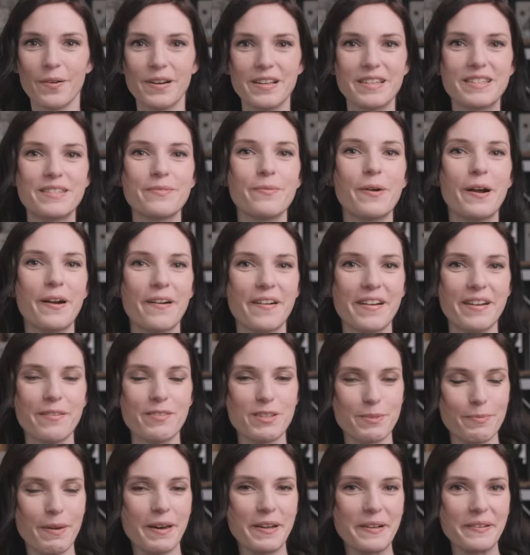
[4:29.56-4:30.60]
was wearing
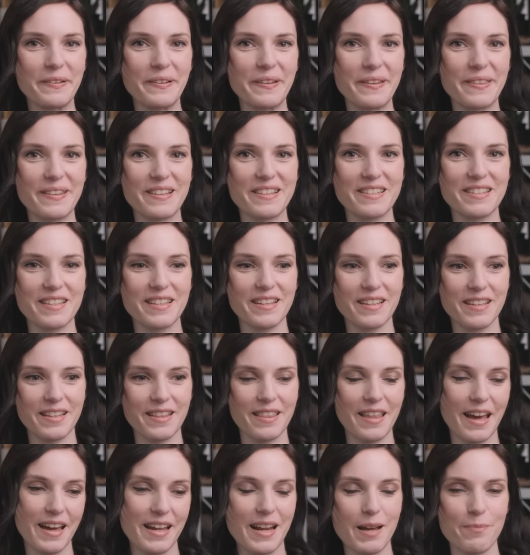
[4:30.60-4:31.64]
was modeling this in
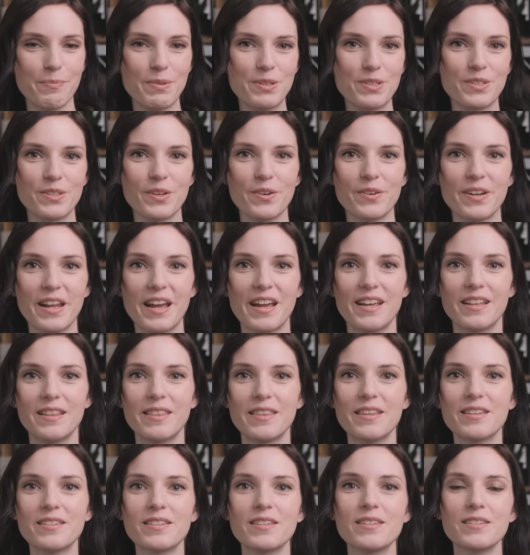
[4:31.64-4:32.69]
that episode. And
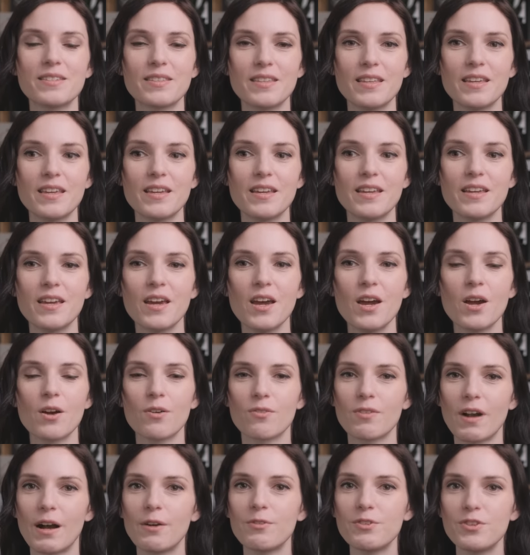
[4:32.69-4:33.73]
this is the
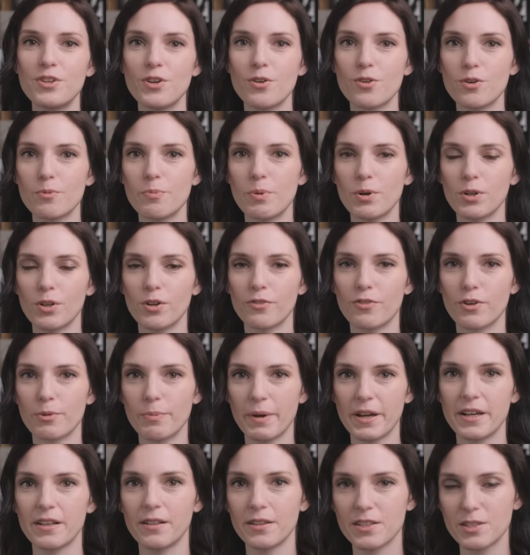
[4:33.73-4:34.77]
round yoke pullover
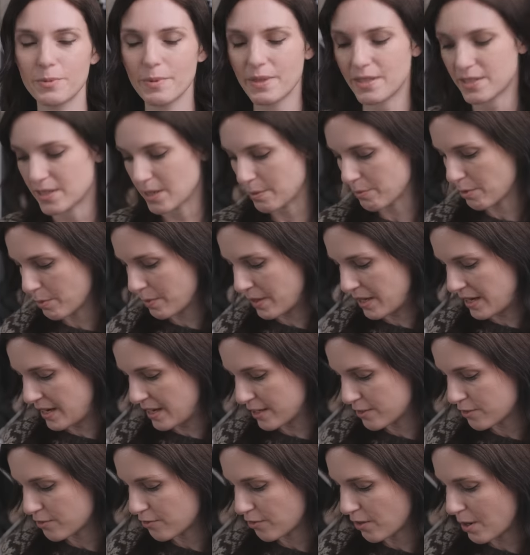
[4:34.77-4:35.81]
by Elizabeth Zimmermann.
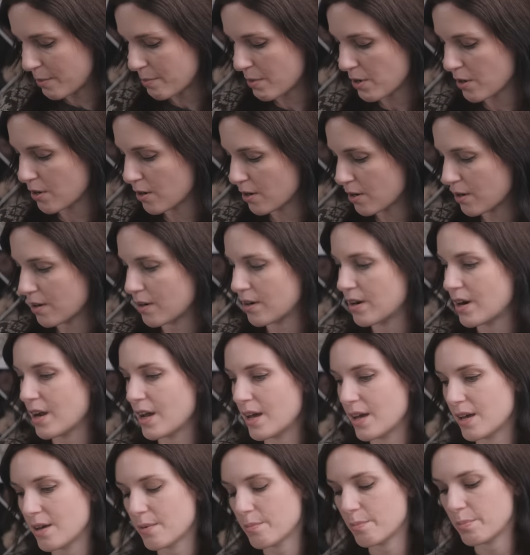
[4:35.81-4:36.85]
It's from her
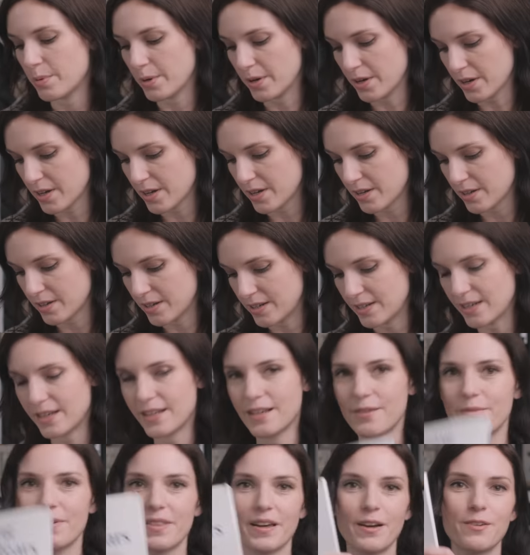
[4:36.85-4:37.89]
book,
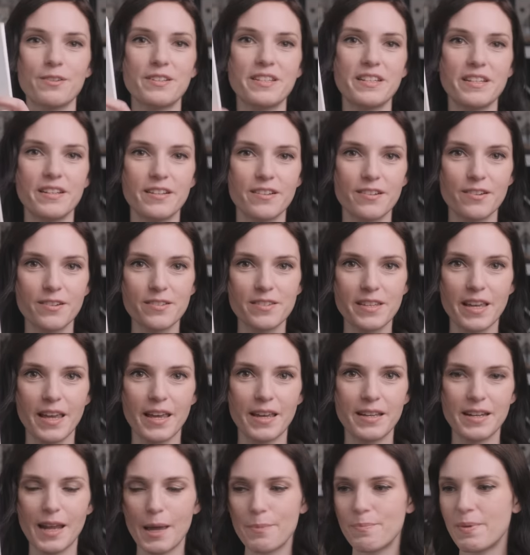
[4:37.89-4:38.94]
Knitting Without Tears.
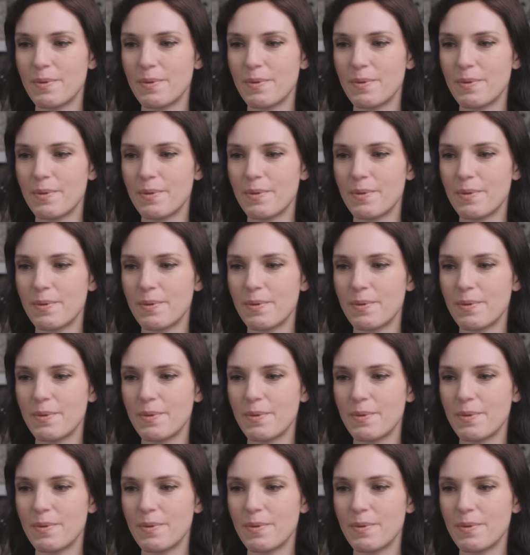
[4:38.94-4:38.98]
And I